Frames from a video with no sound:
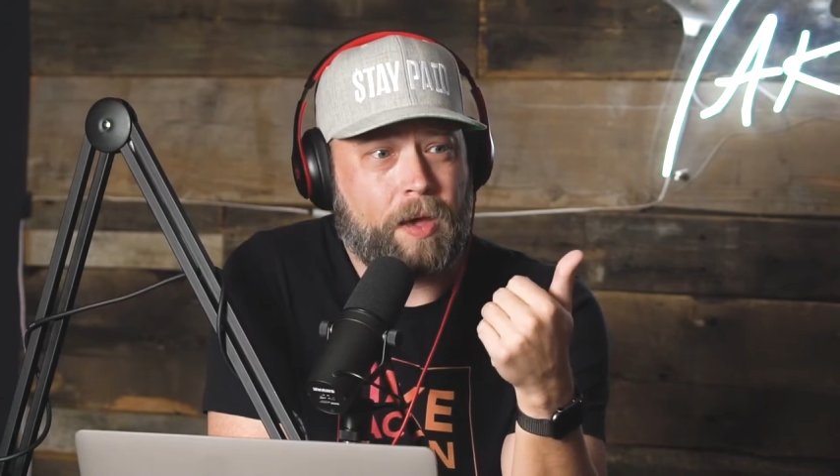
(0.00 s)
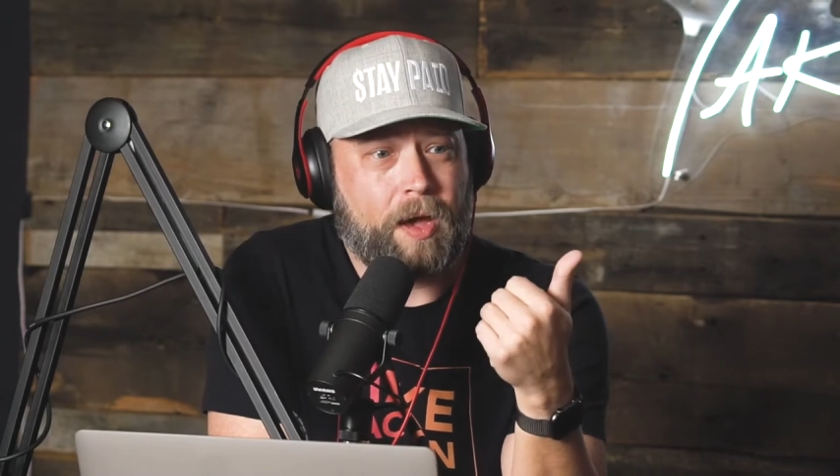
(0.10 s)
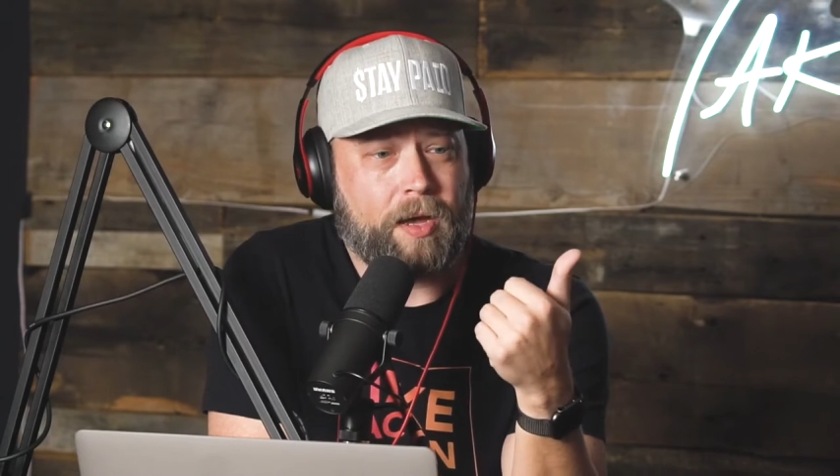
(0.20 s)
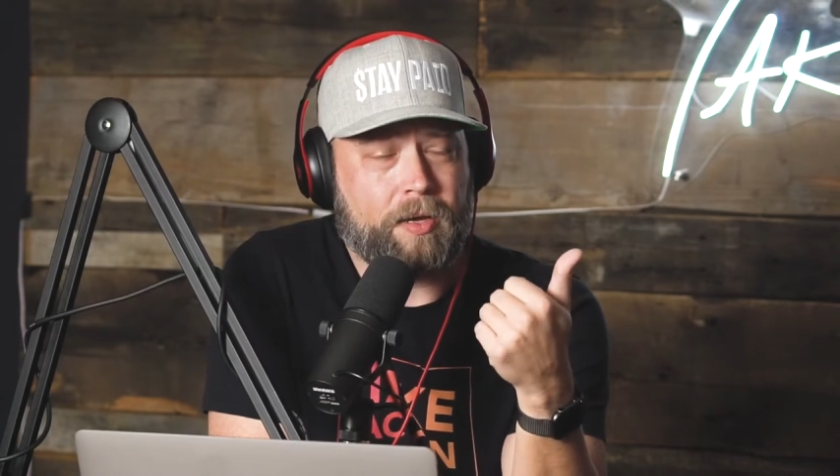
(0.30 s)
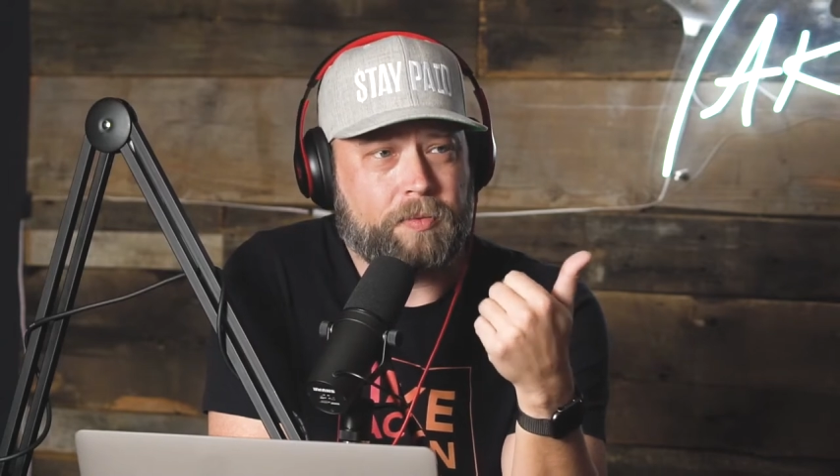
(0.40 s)

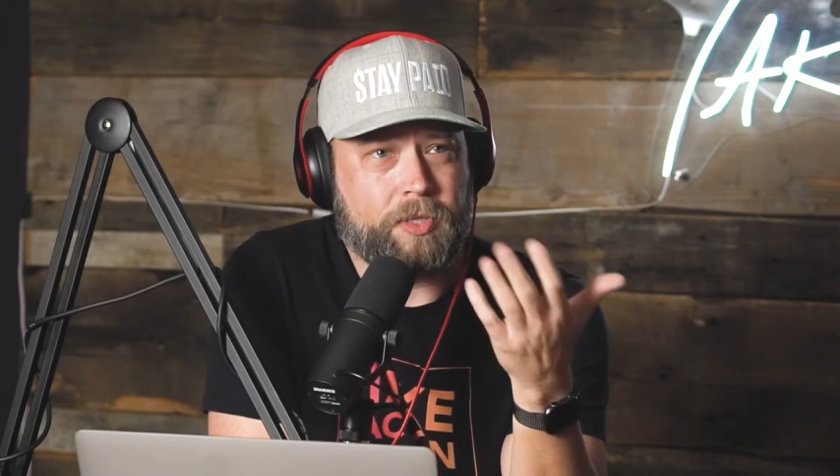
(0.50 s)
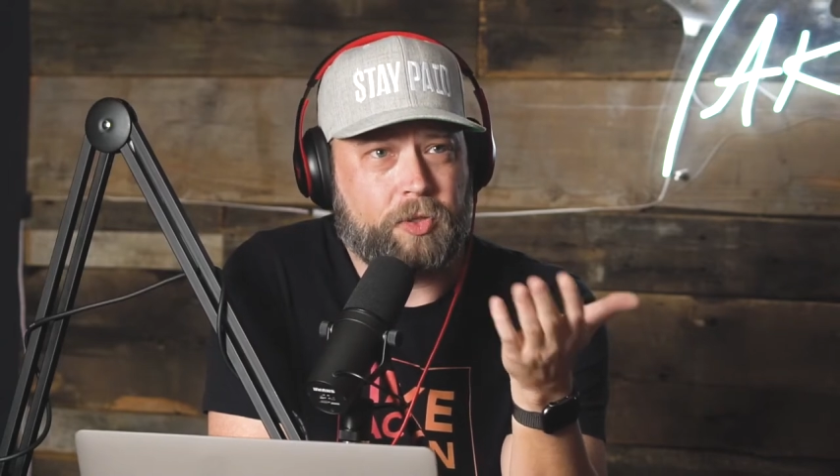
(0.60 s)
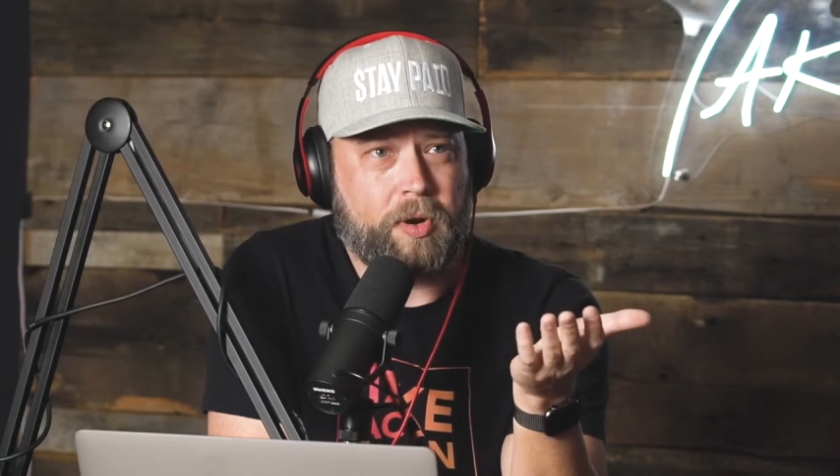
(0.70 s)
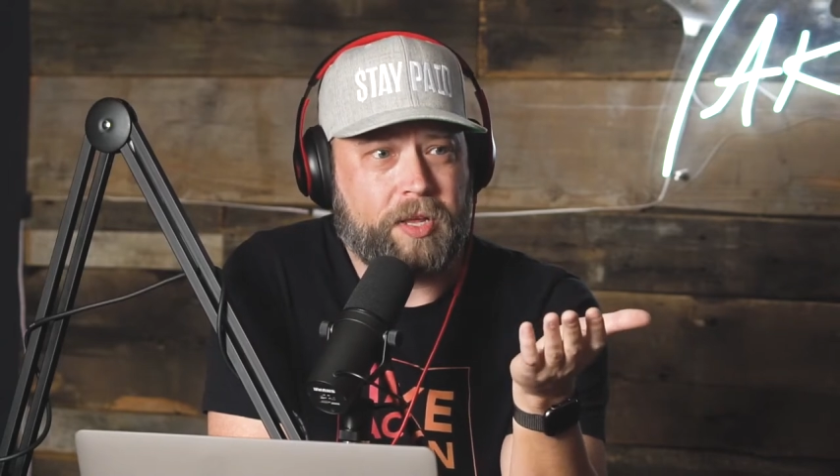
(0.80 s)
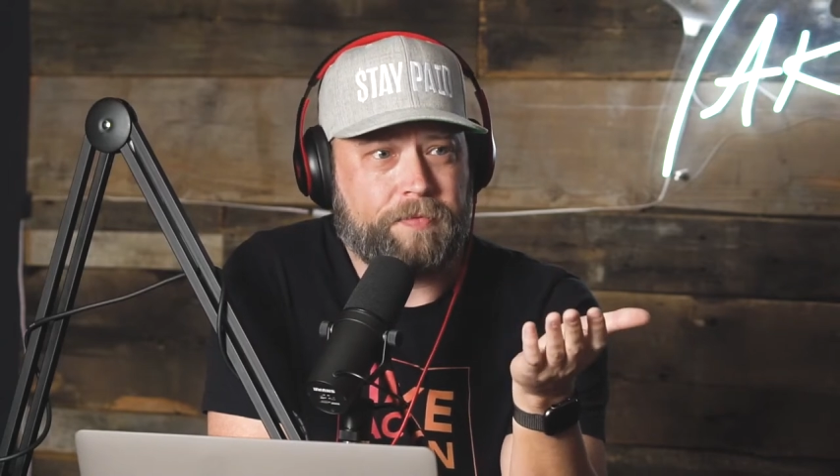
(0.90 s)
uh, well
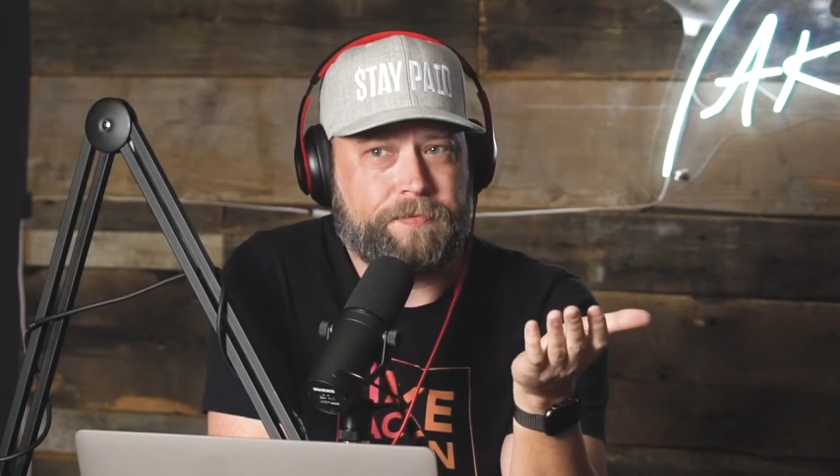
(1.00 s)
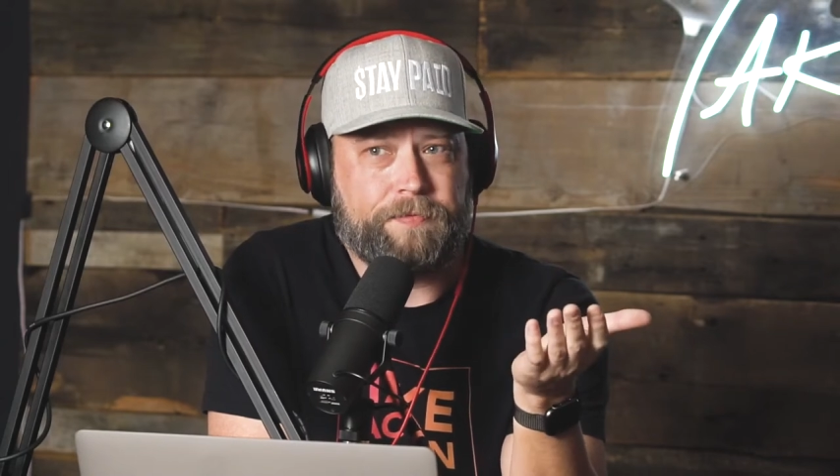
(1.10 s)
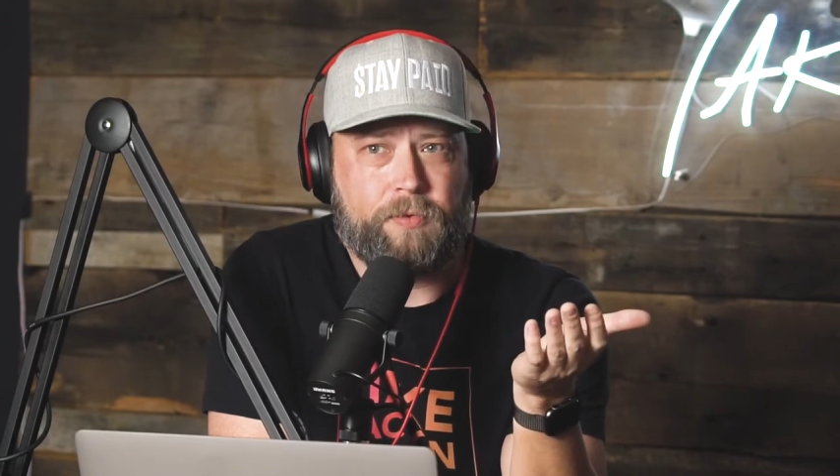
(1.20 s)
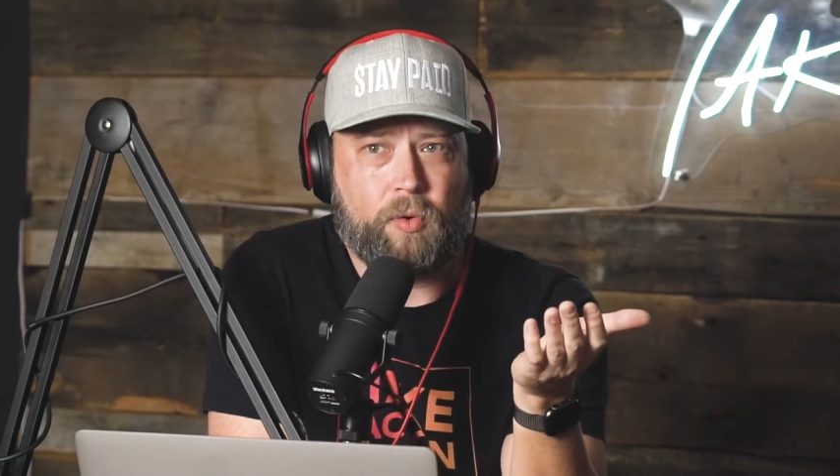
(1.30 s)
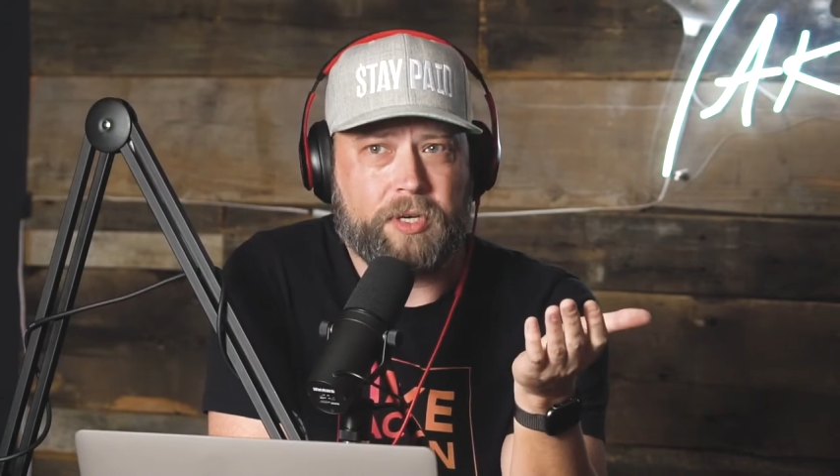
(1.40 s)

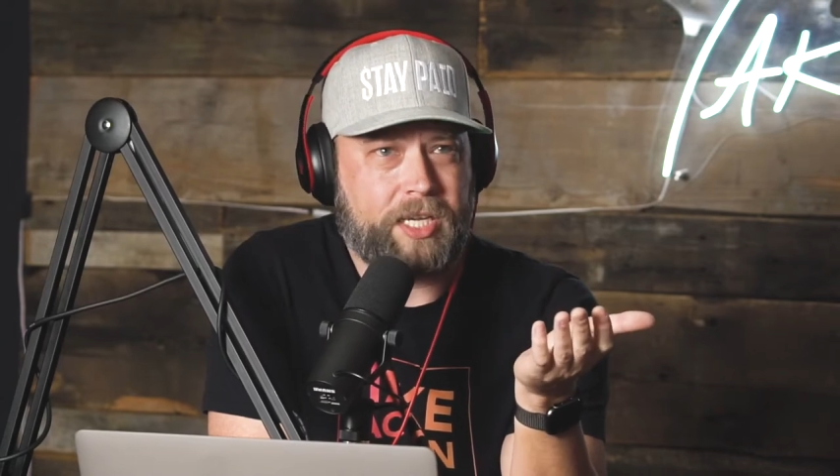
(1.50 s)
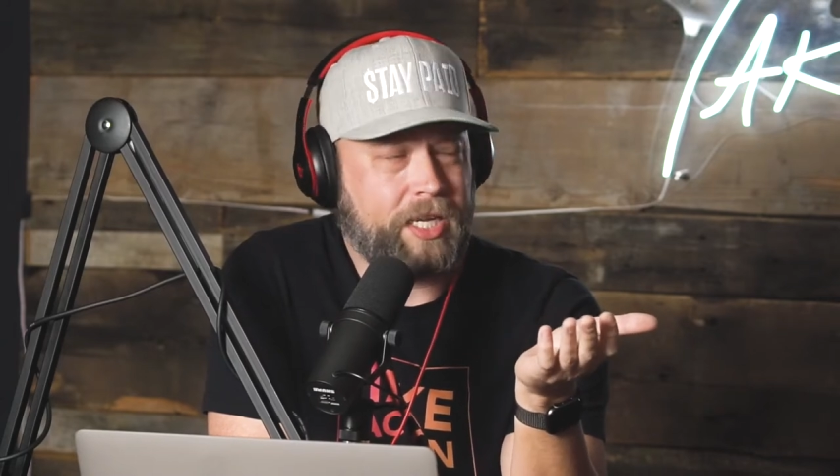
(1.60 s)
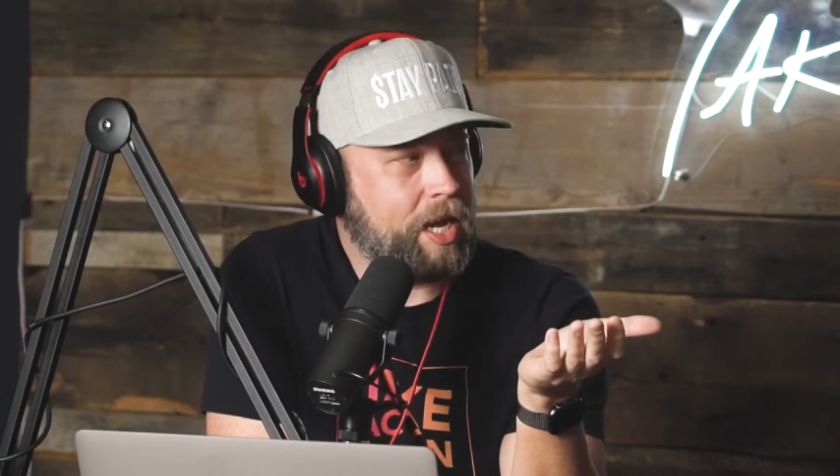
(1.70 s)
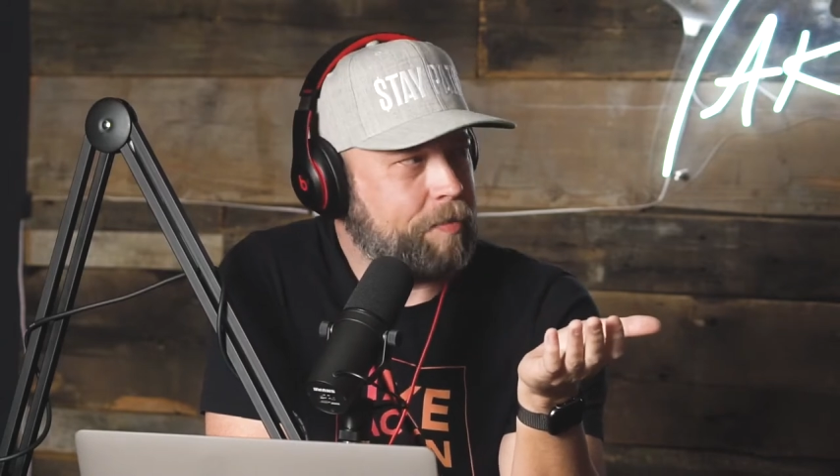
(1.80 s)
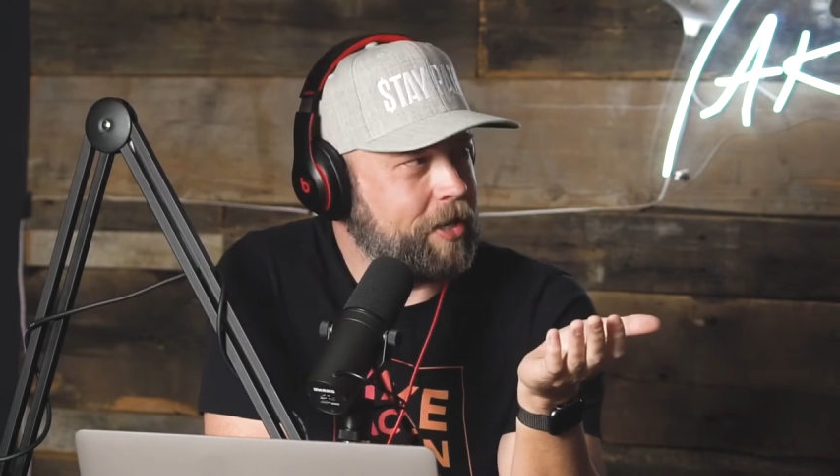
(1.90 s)

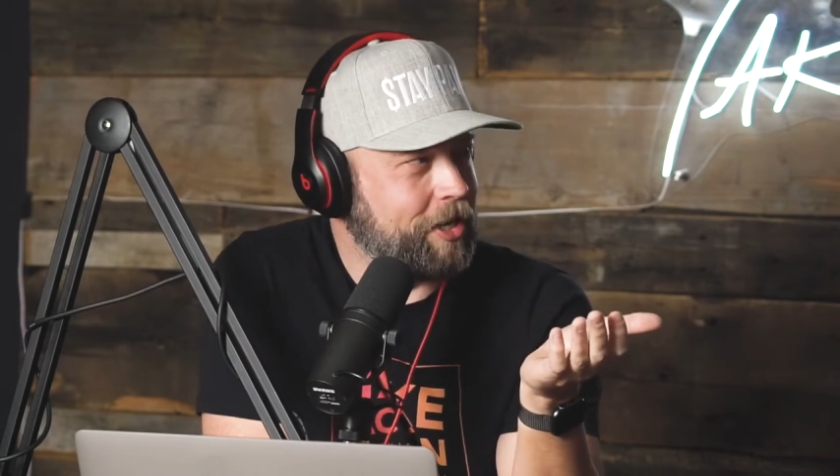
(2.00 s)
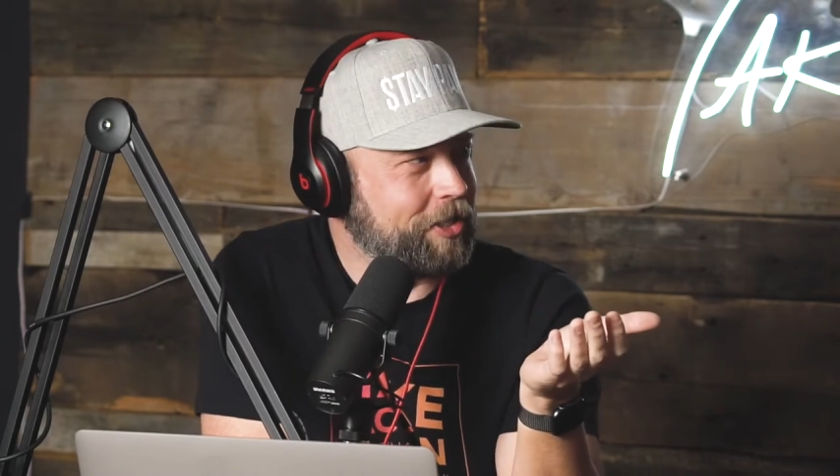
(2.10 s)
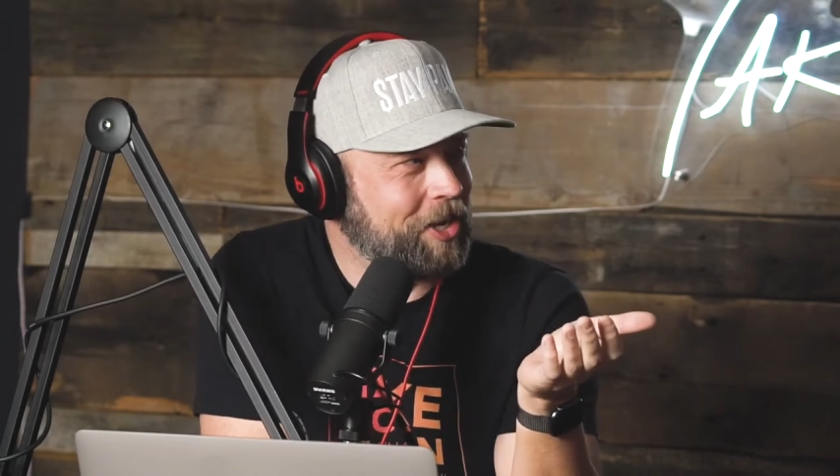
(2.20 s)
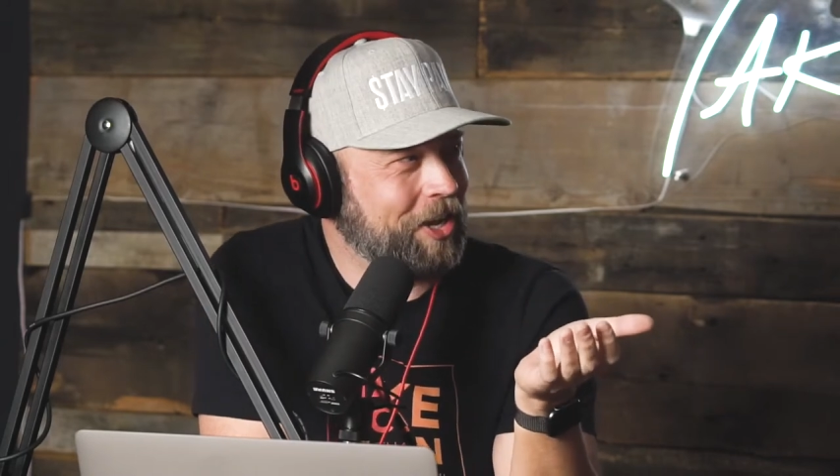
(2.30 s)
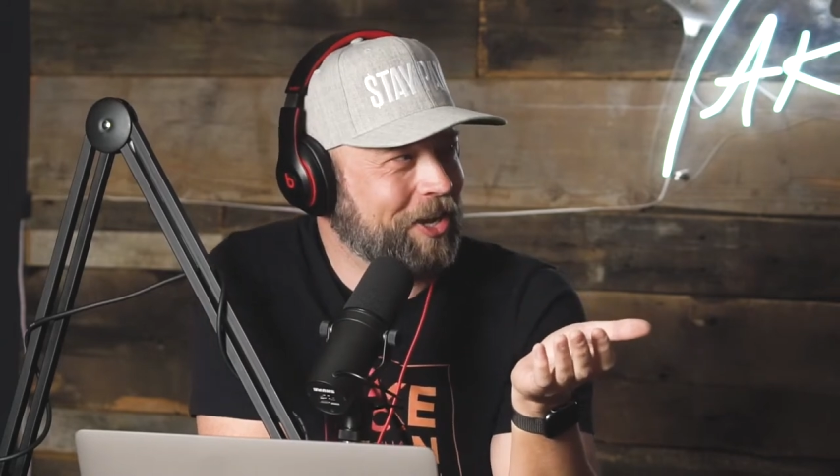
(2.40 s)
2014. How many
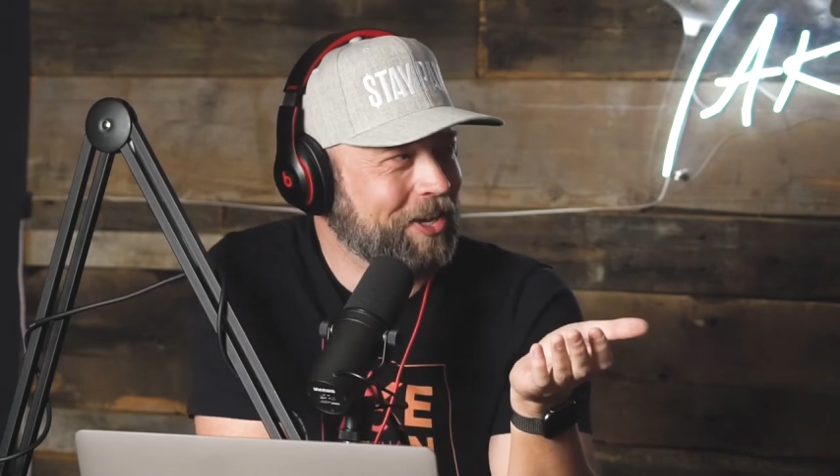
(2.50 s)
years?